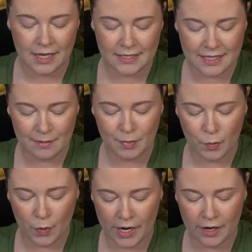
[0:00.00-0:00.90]
It's the
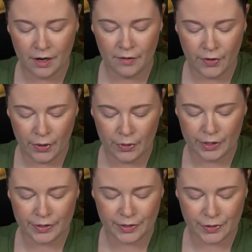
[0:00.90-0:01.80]
Beware of
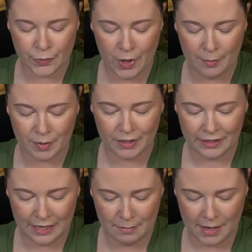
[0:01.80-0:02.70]
Ogres Swamp
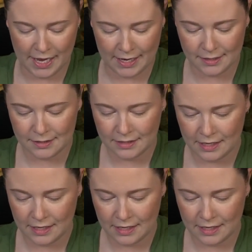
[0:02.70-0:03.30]
clay mask.